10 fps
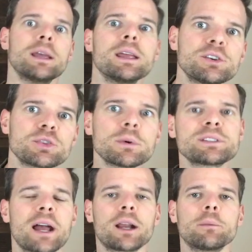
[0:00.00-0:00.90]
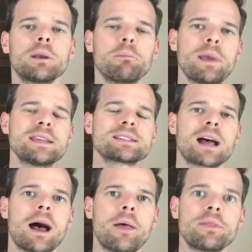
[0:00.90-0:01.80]
into retirement based
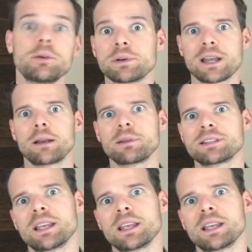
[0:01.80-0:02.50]
on the retirement